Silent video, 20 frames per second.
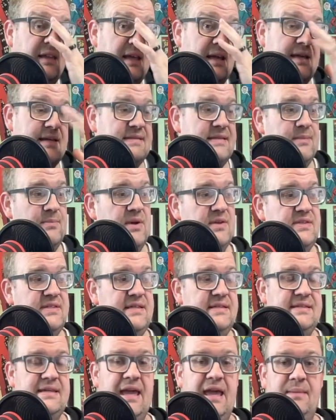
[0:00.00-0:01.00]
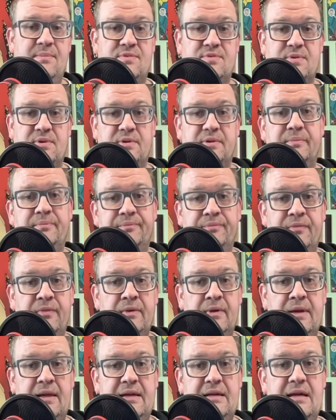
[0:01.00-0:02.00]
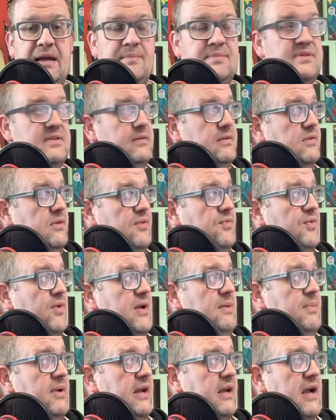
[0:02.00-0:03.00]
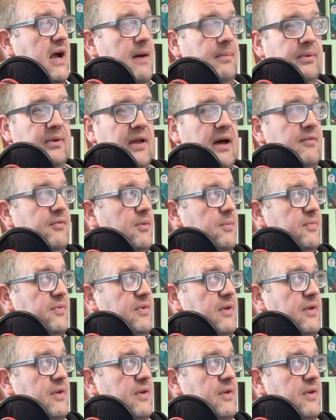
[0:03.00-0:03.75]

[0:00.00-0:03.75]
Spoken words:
Like I said, most of these games were absolutely free, but a couple of them.